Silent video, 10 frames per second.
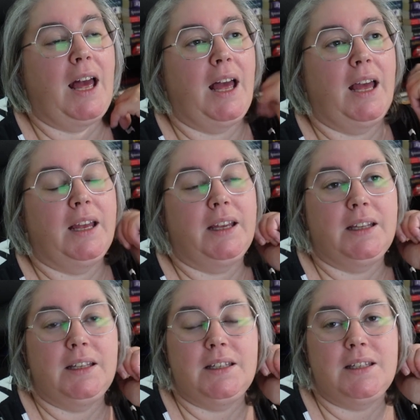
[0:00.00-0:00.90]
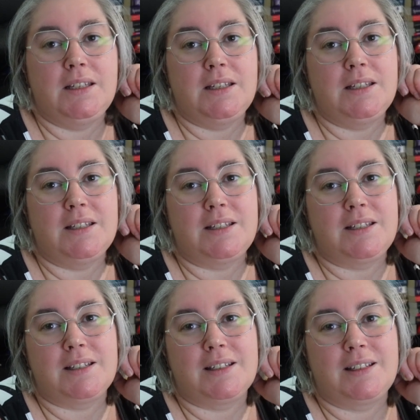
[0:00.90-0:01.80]
and
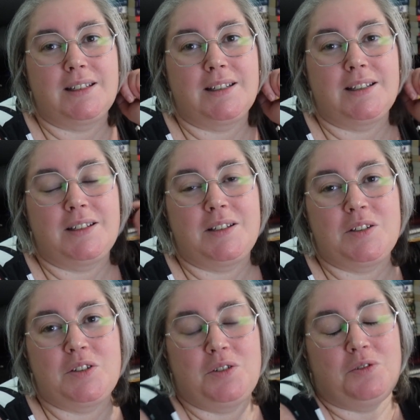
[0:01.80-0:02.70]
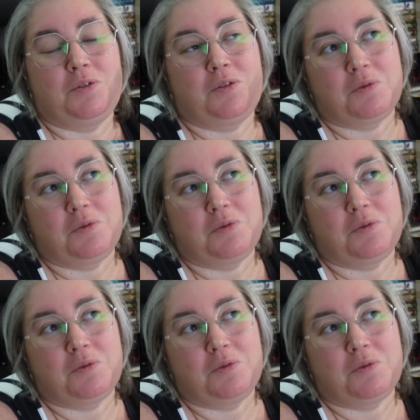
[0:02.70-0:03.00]
sort of